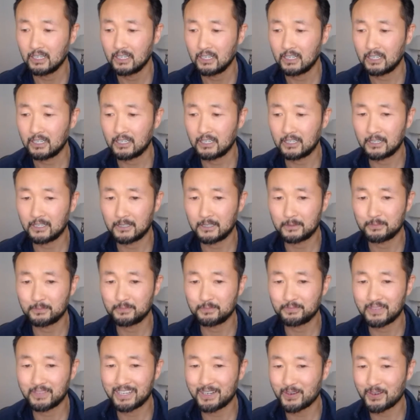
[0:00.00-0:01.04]

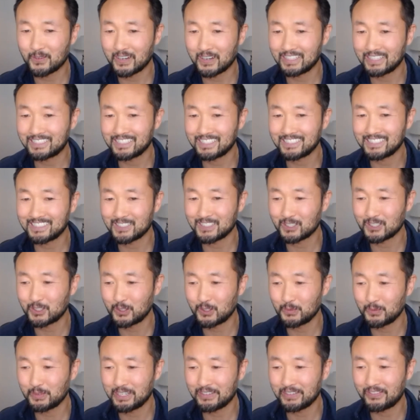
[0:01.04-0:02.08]
I know Rhett says there's
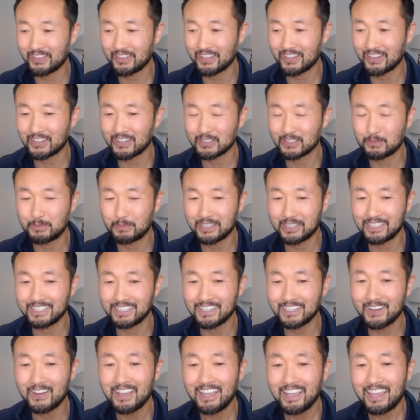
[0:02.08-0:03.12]
too many flaws, but,
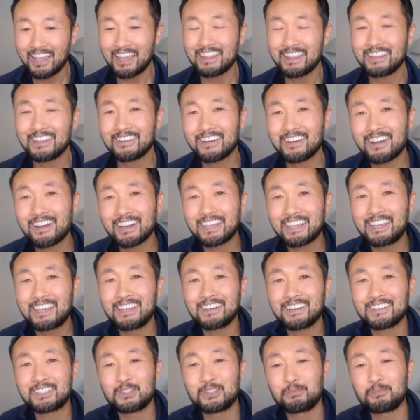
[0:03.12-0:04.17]
you know, and they're not
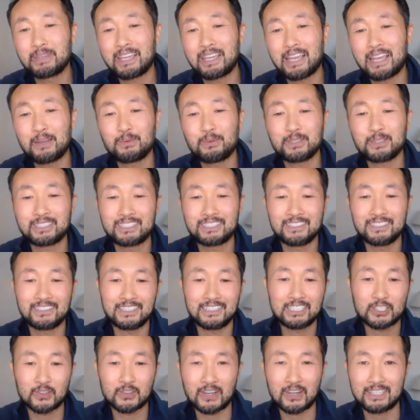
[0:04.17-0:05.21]
here to be able to
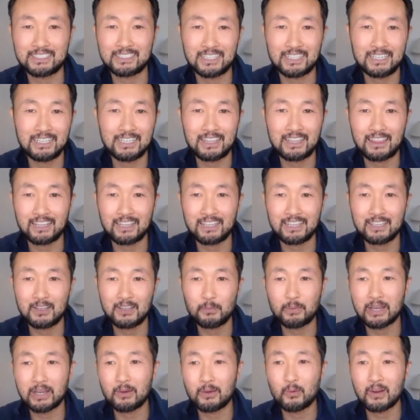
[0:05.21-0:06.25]
address
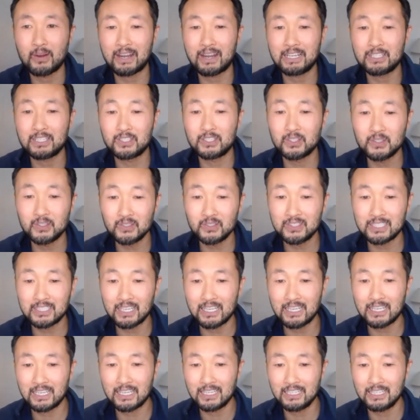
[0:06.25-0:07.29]
anything. But what I do
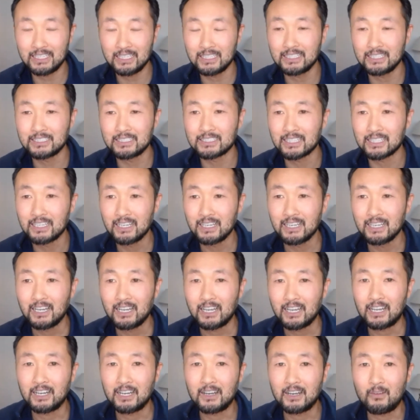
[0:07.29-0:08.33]
say is
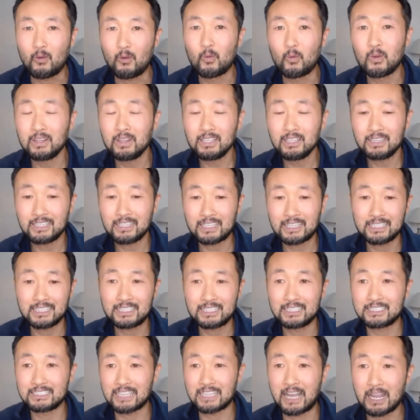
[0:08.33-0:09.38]
really look at the
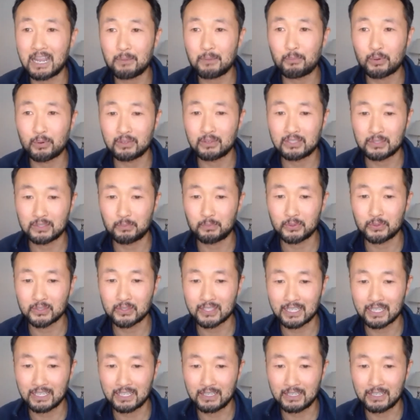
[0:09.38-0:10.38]
design principles.